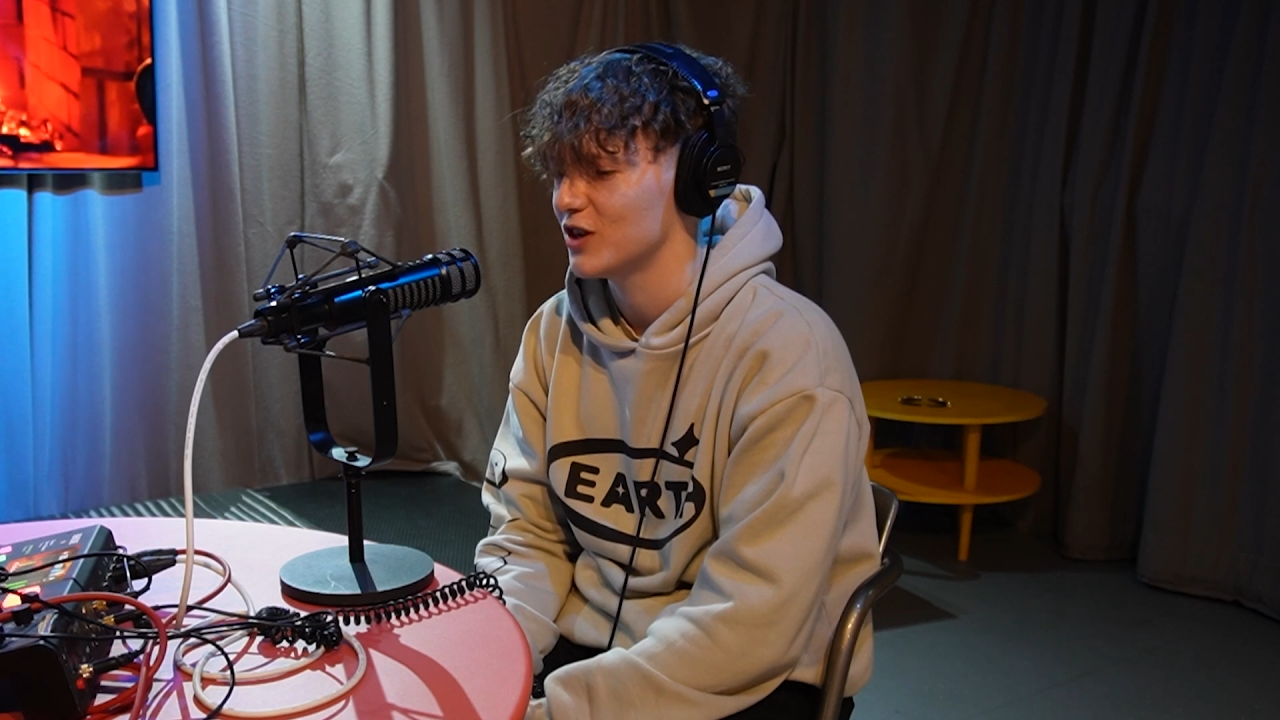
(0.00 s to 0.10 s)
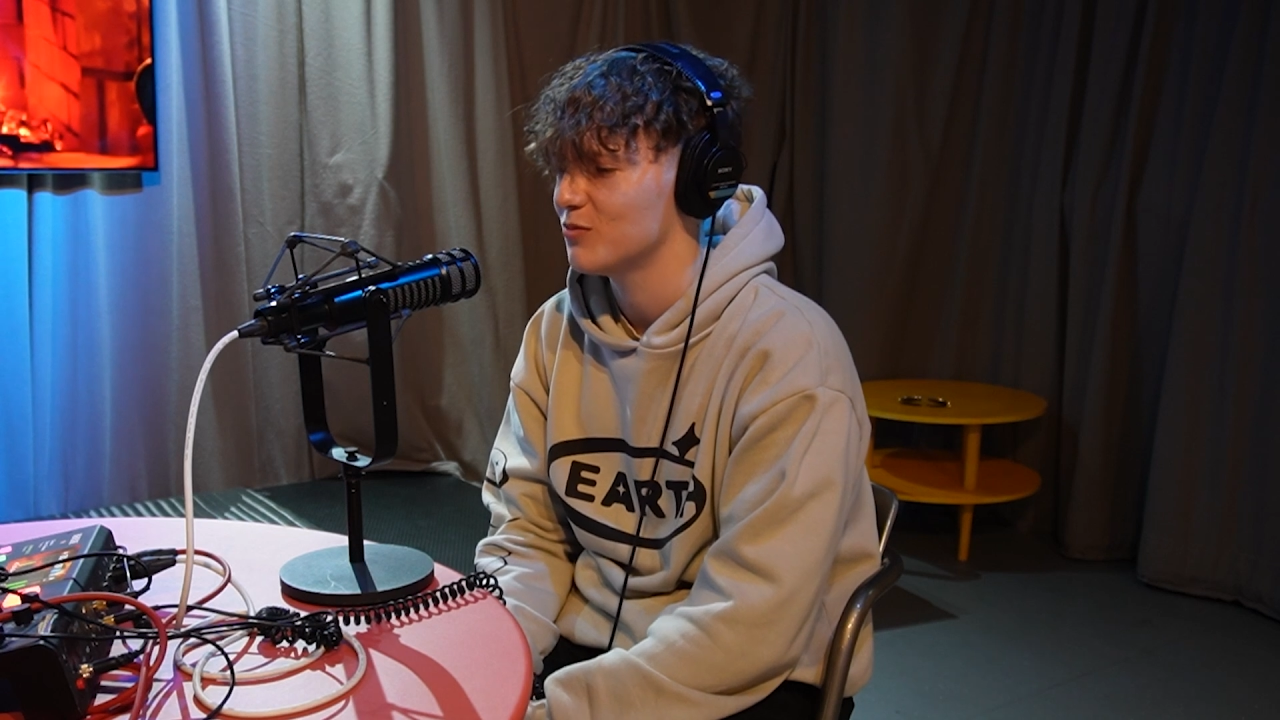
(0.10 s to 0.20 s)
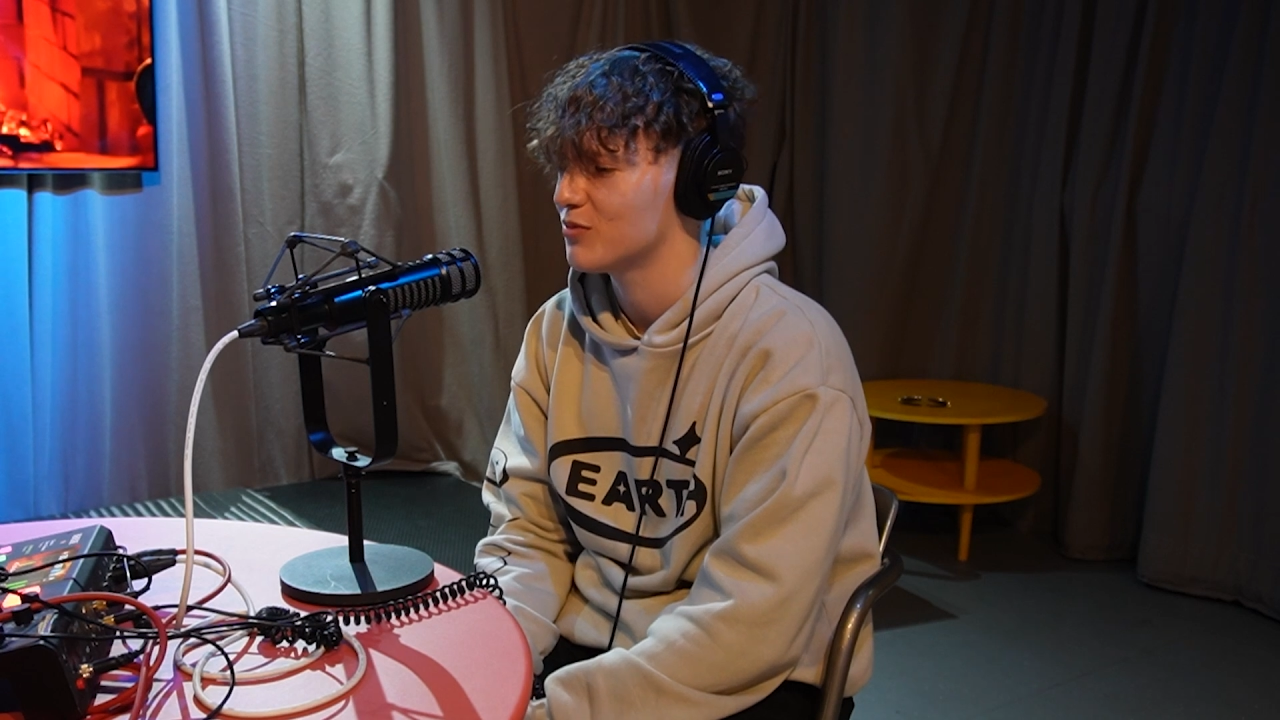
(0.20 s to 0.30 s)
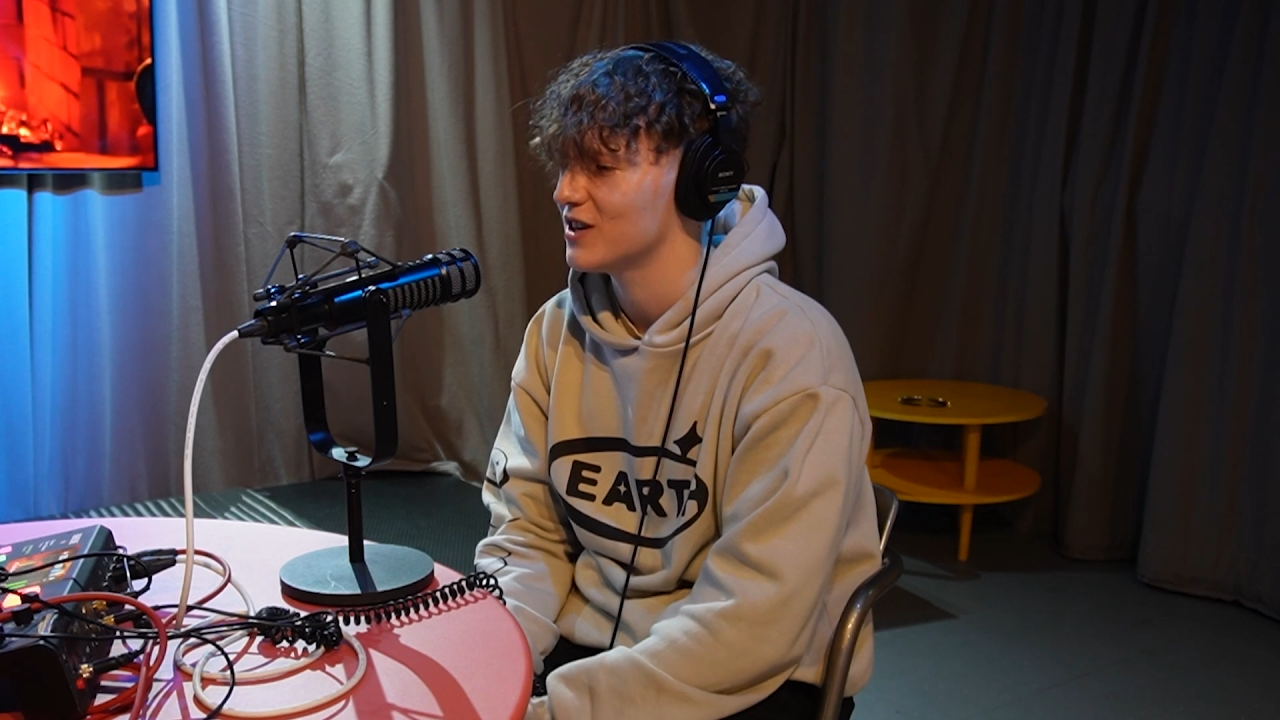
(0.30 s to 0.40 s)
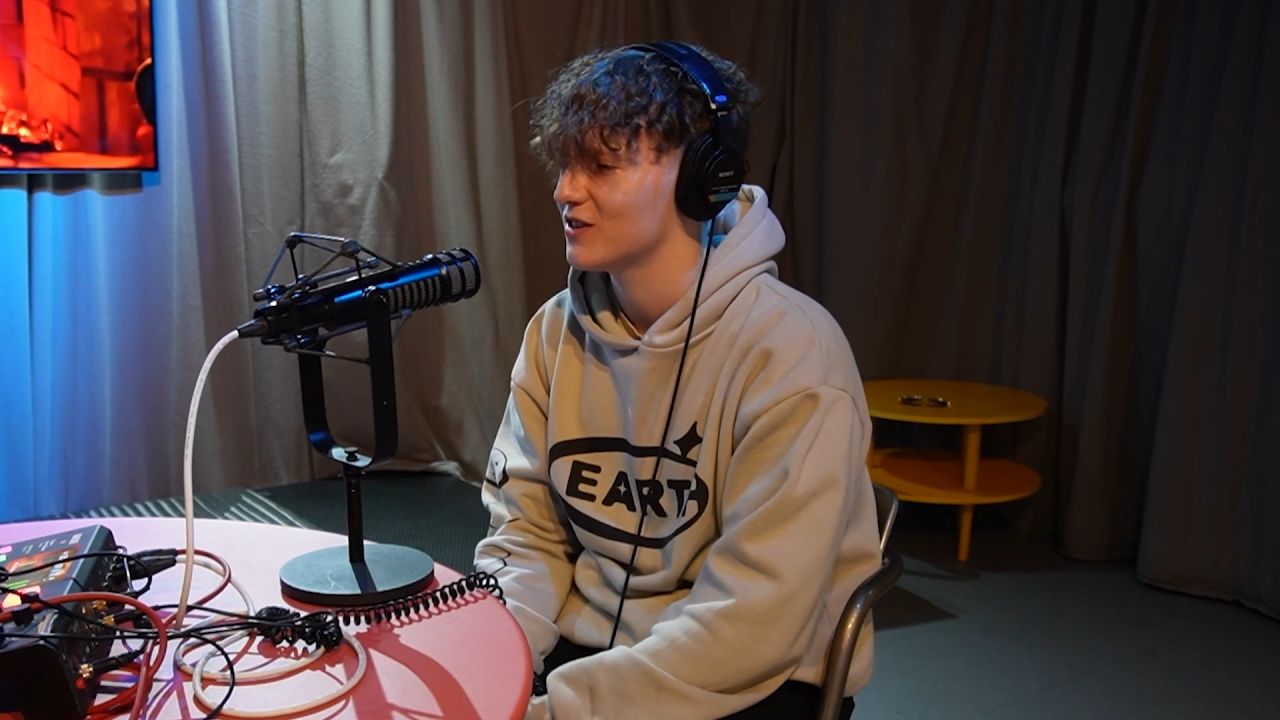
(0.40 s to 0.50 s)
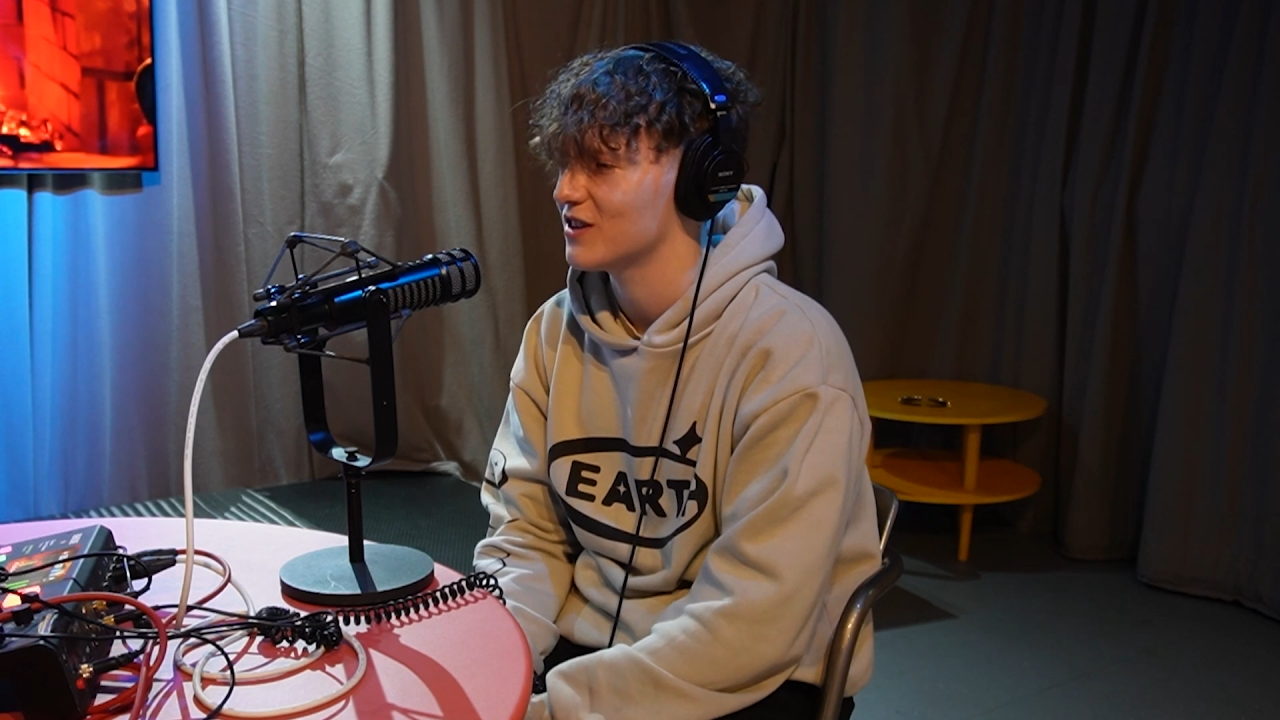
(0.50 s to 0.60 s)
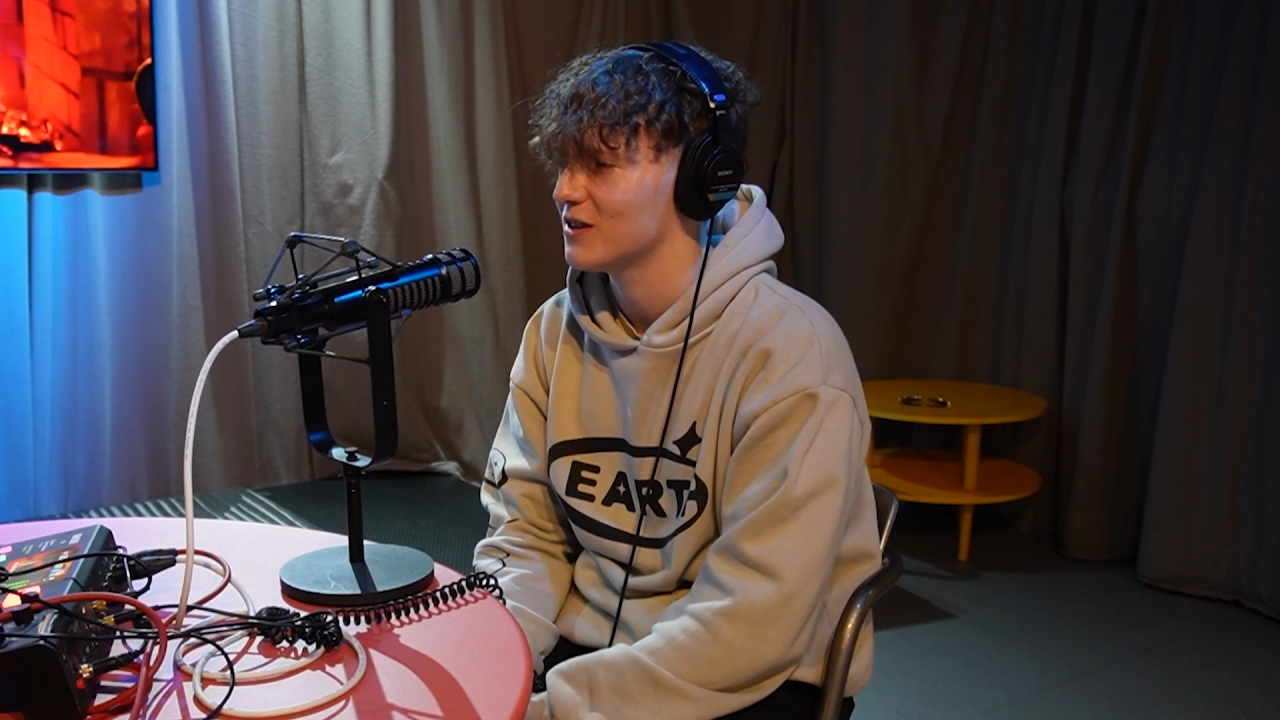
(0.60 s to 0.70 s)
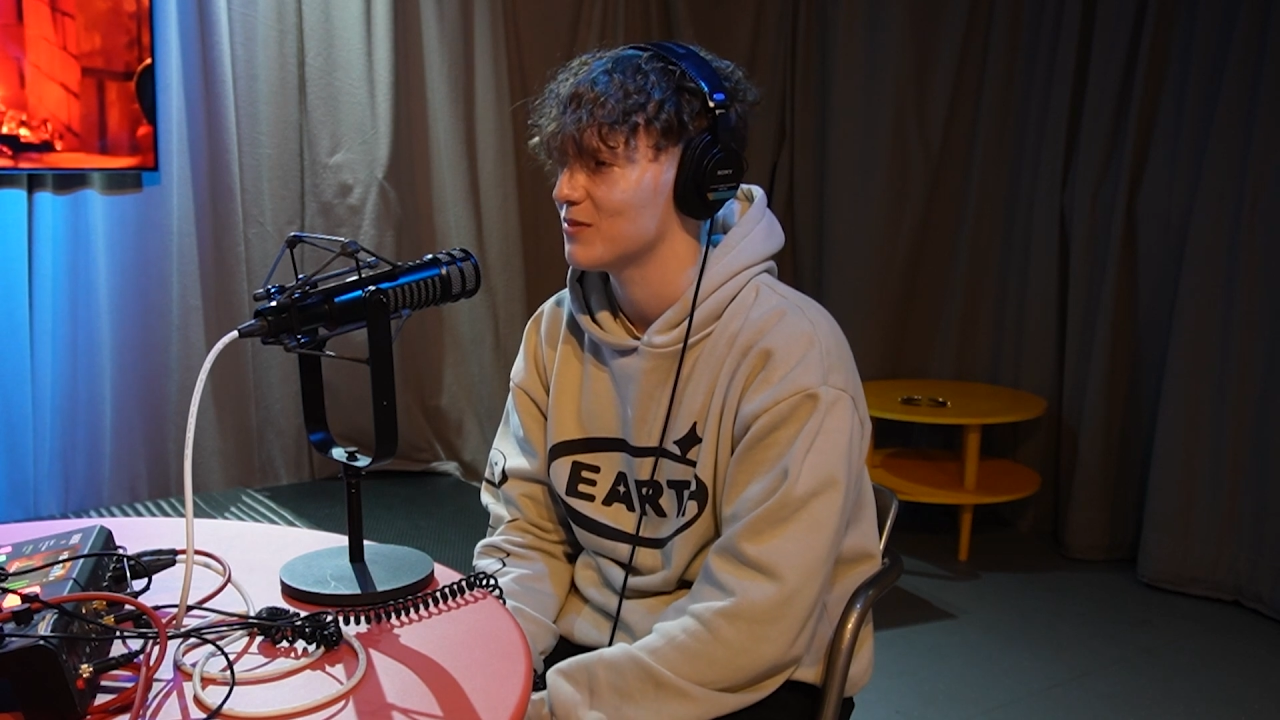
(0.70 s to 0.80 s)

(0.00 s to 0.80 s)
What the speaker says: you print on it,